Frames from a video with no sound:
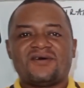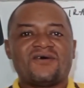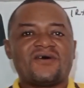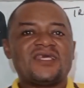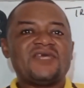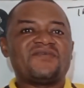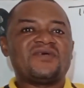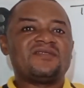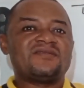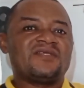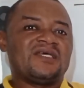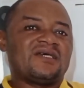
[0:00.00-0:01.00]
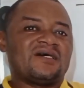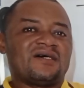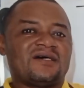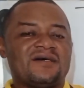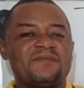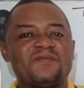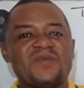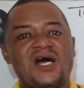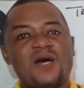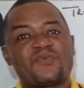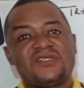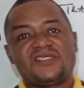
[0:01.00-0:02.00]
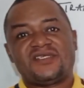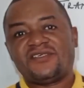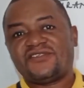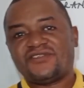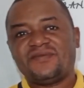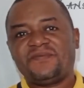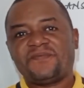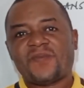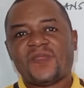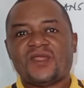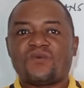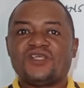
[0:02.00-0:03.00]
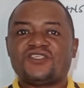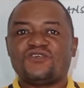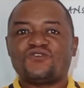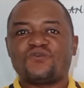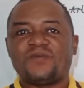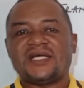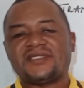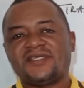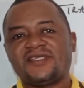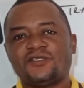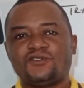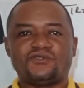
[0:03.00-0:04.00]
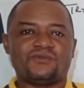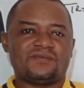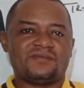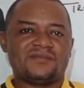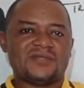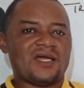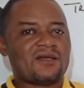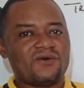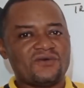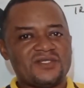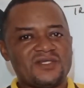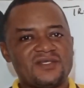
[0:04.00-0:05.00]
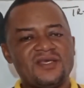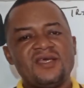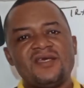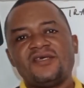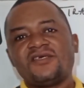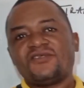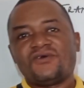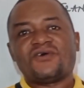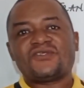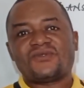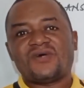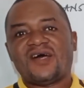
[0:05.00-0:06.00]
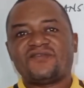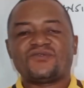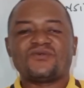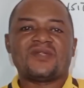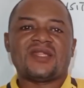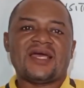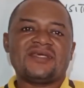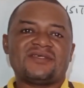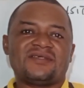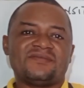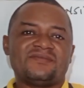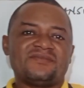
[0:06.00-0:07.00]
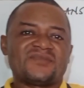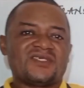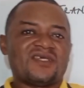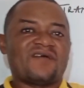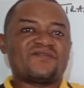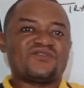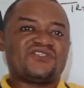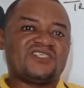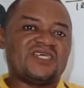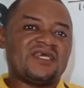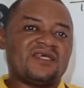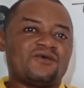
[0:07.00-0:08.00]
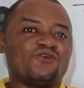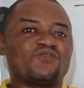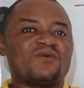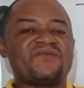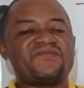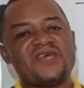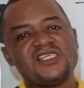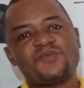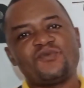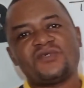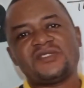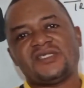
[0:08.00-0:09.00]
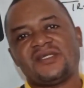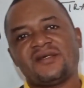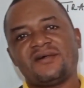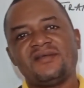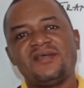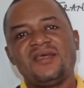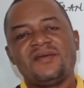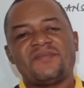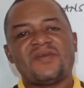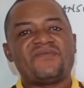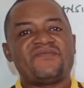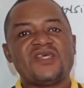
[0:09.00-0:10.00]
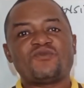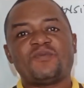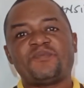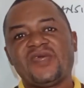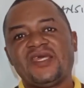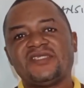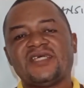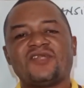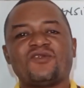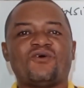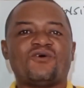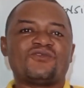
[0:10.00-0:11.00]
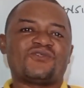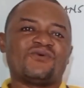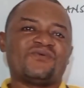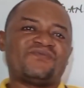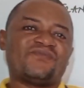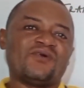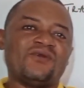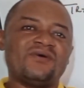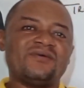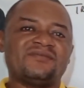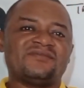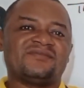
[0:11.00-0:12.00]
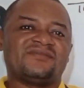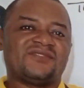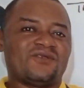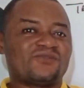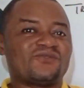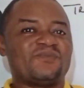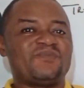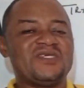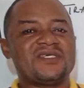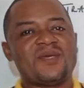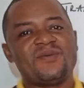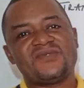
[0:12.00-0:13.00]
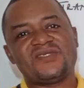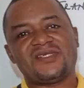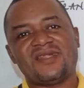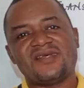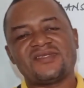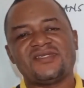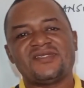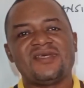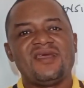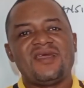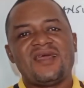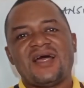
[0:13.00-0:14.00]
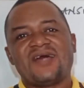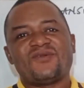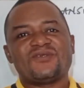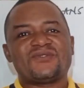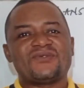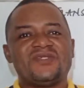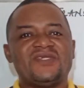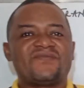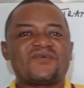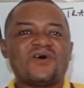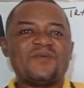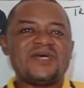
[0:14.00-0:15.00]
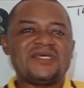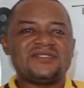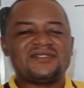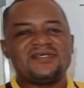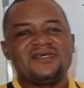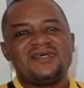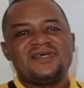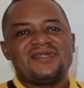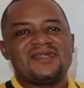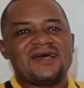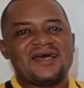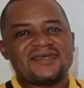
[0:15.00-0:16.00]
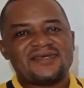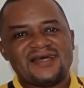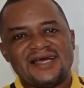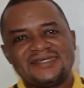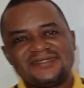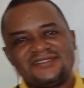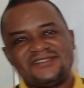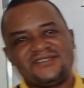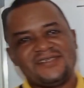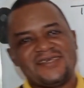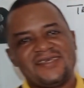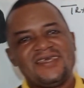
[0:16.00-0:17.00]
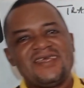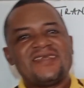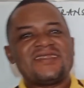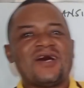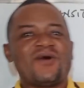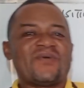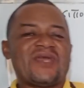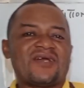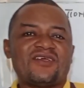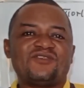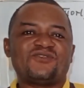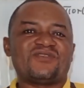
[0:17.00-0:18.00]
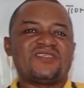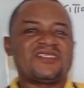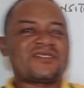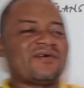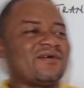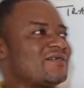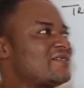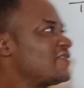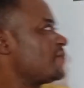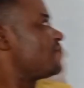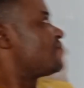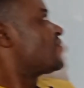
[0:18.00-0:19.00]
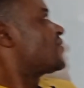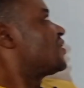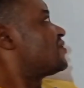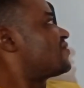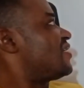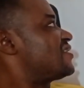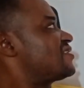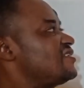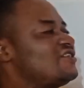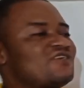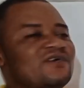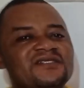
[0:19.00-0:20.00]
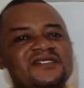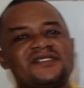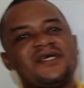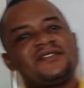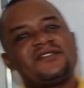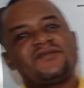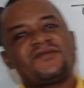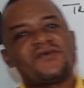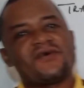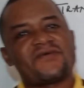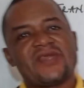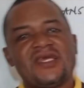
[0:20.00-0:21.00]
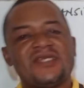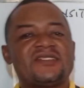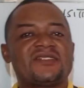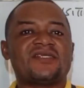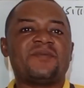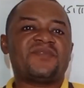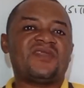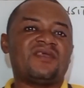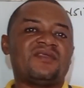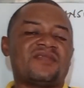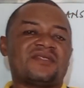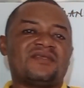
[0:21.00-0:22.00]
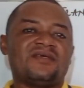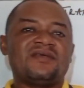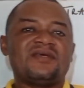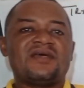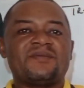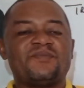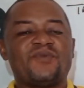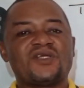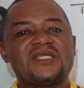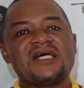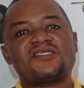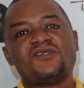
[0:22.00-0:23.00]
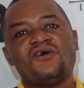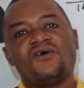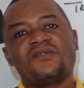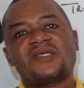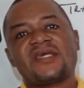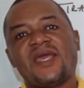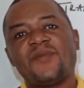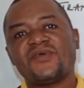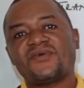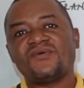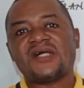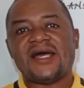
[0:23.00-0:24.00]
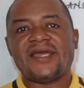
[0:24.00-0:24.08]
or even appreciation. Questions will be attended to accordingly. You also have to like, you have to share, go to my Facebook channel, my Facebook page, and also follow Dr. B Chemistry Classes, and also leave comments, like, and share. Now we are going to discuss transition state theory. It's something that borders on chemical